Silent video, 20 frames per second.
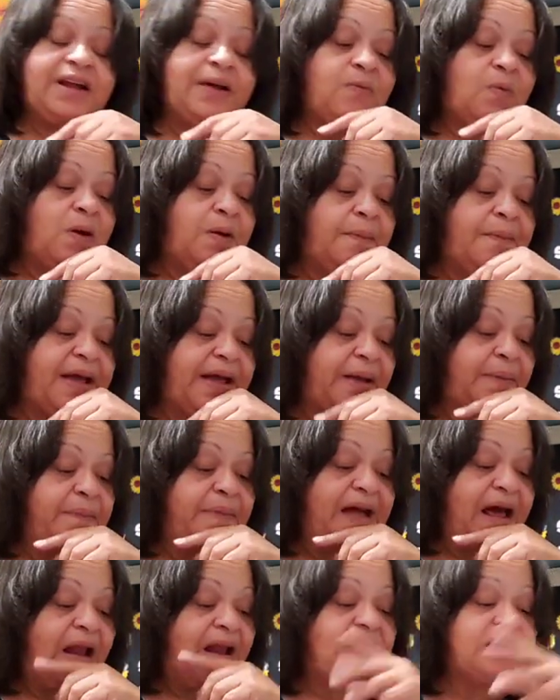They want to make it
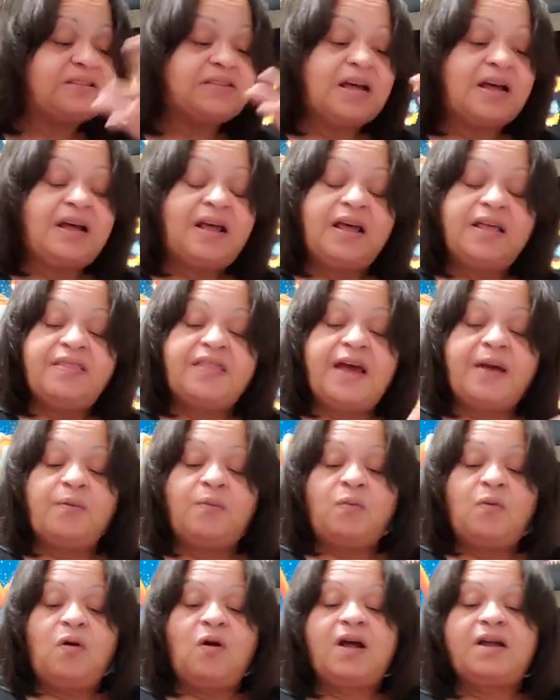balanced. They
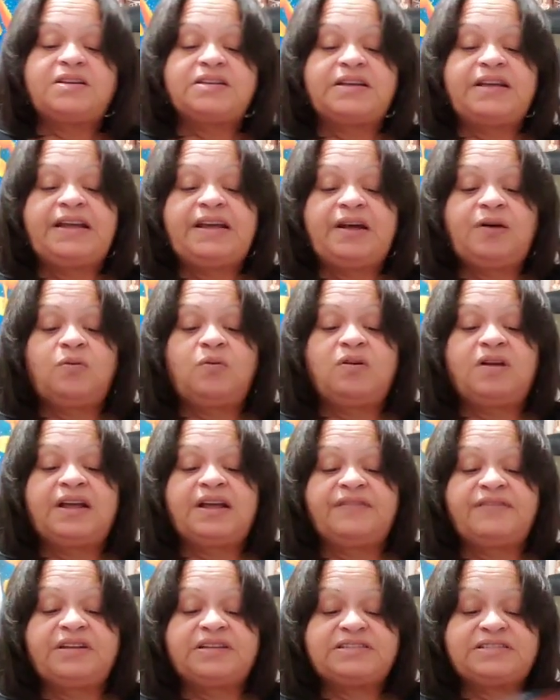want equal
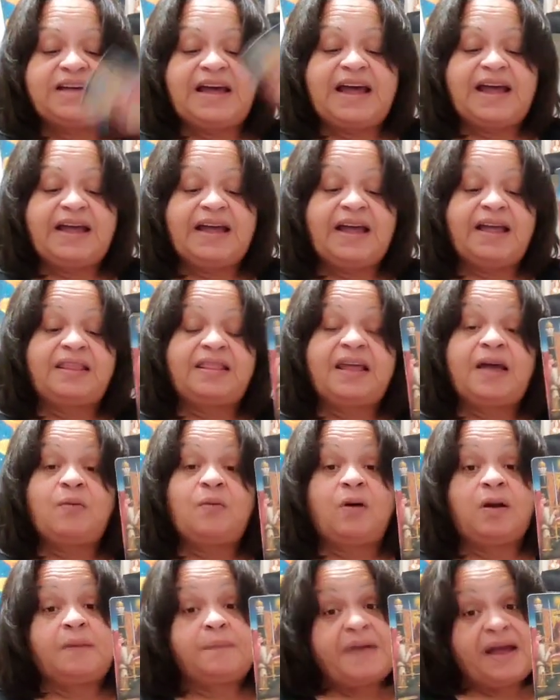give and take, and they
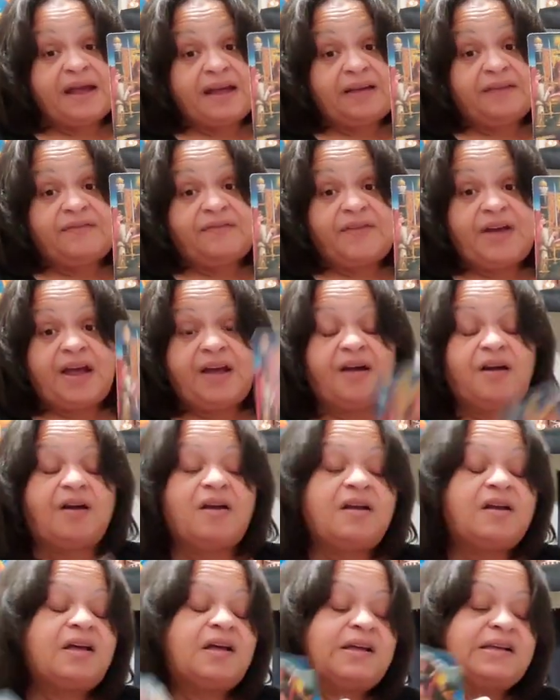want to make it fair.
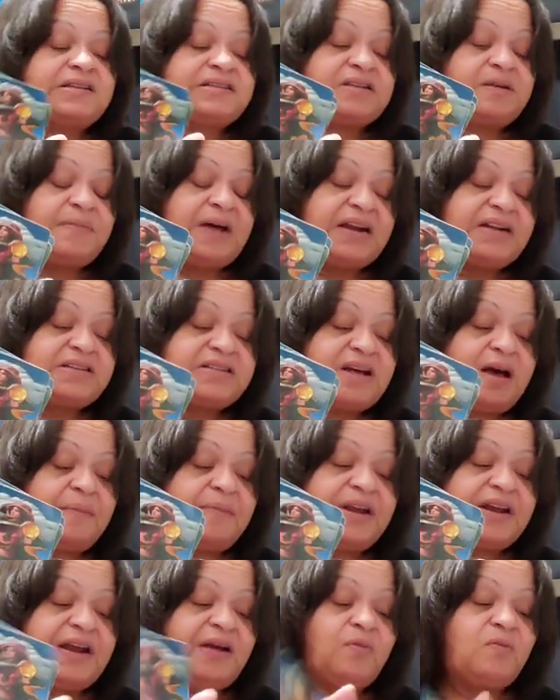Somebody's
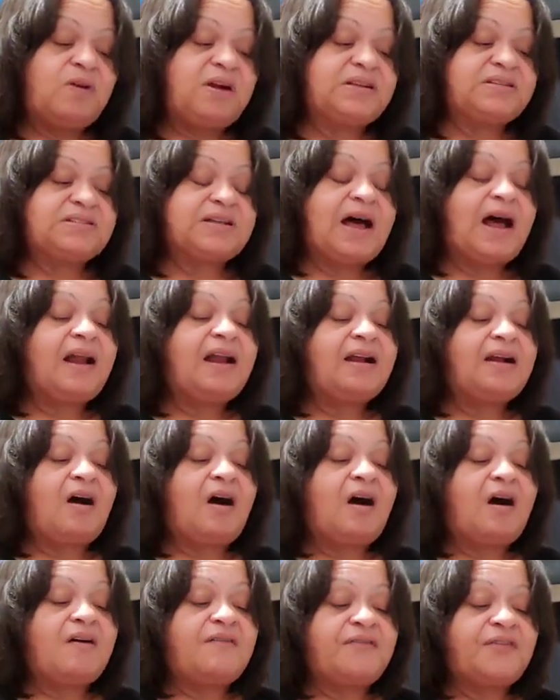coming in with a solid
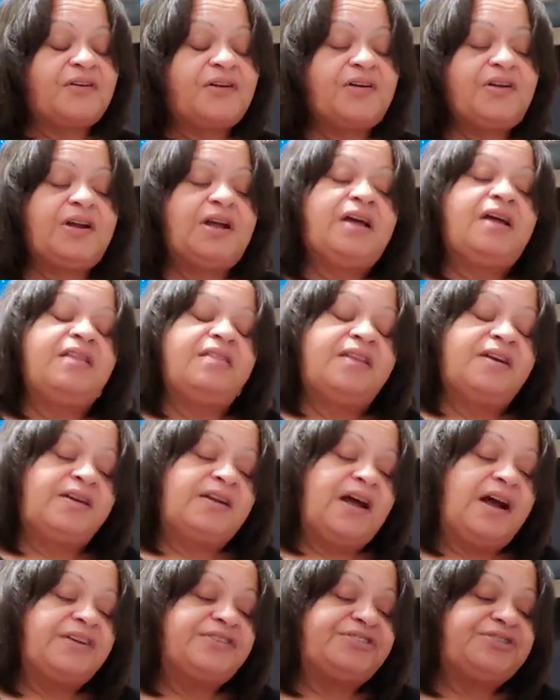offer.
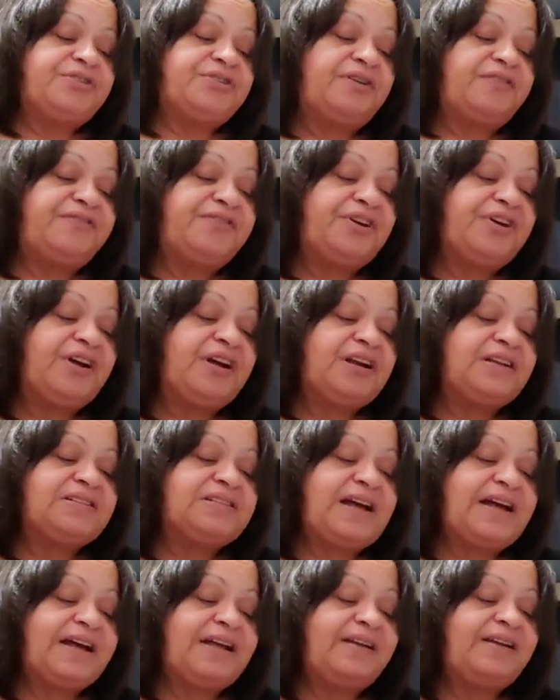They're not sure if you're going to
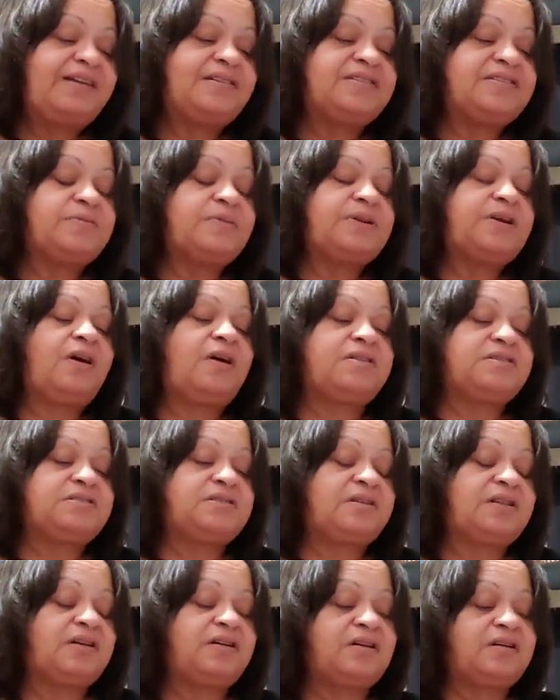take it here, sweetheart,
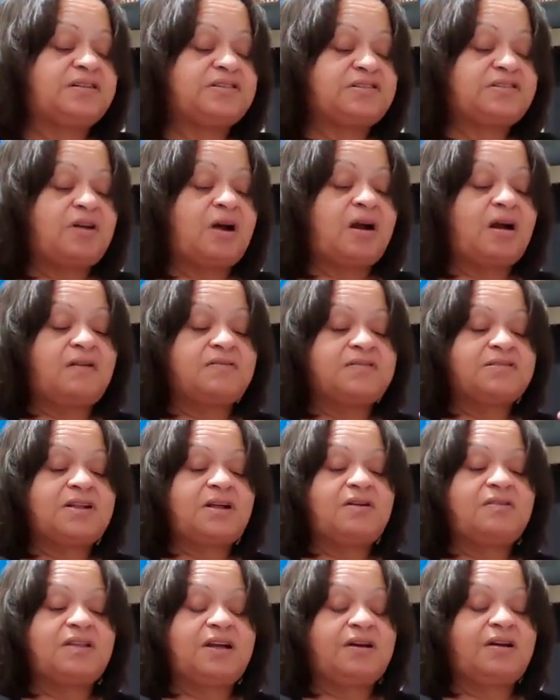so they're going to start off
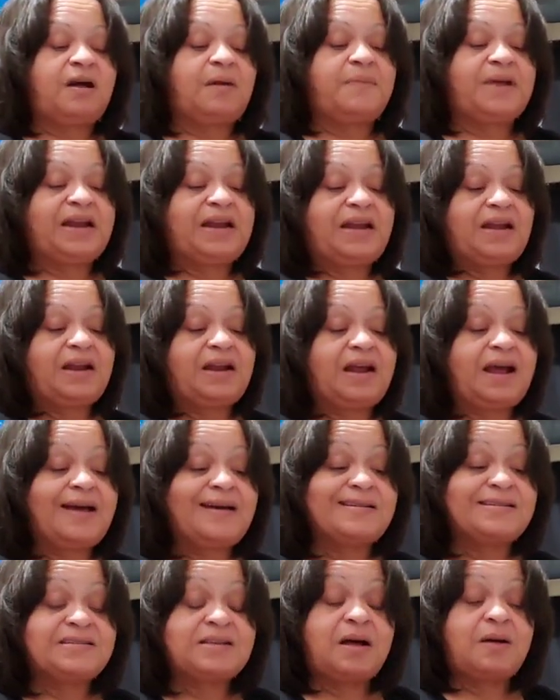slow. They're coming in
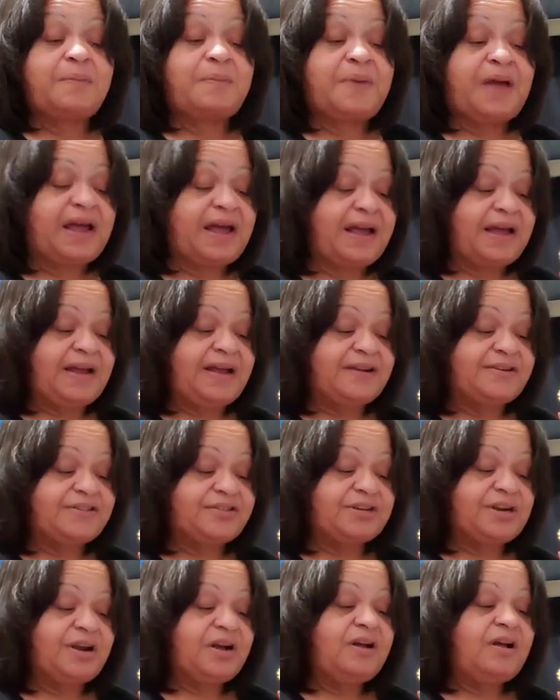as a
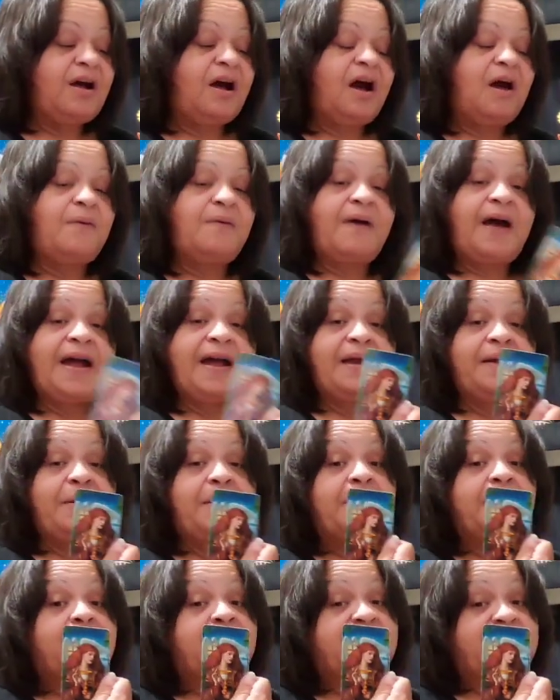page, all right?
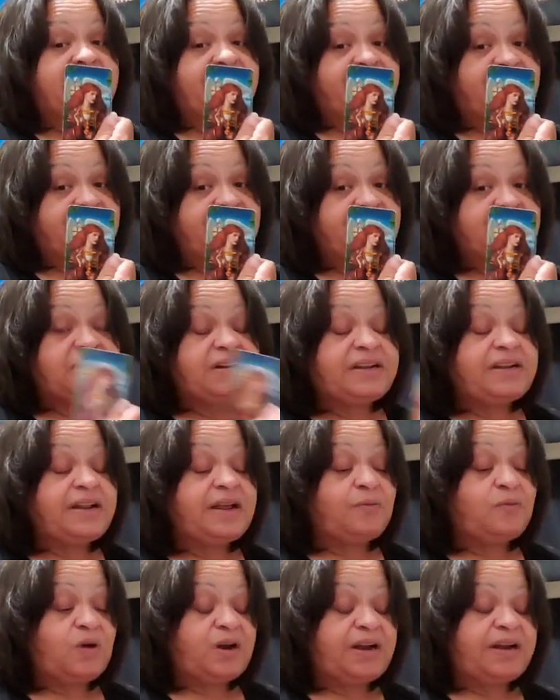But eventually,
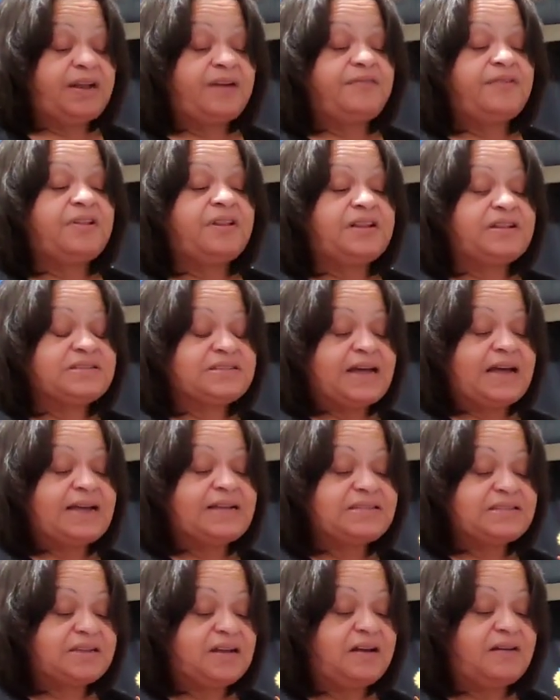they want to give you this
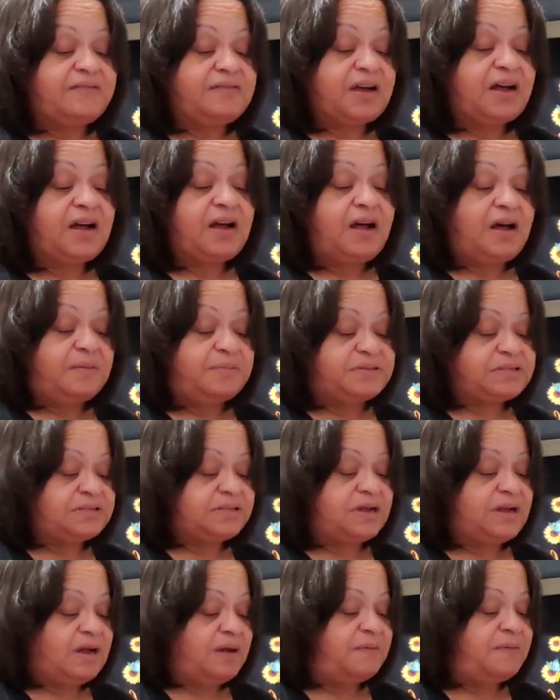Ace of
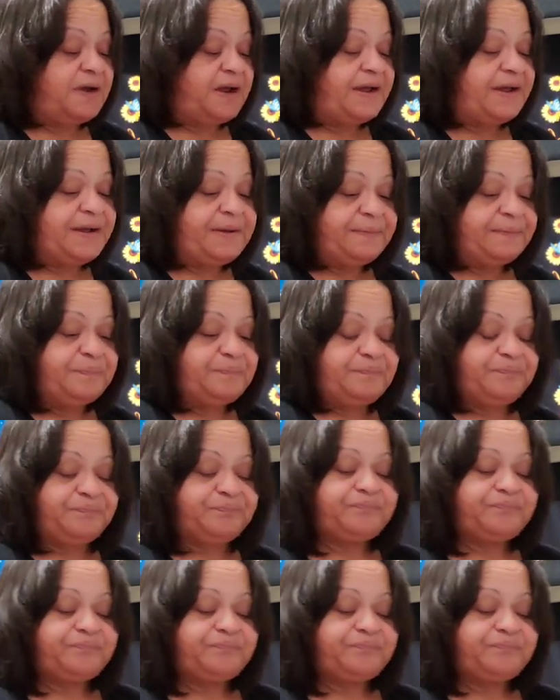Cups, all right?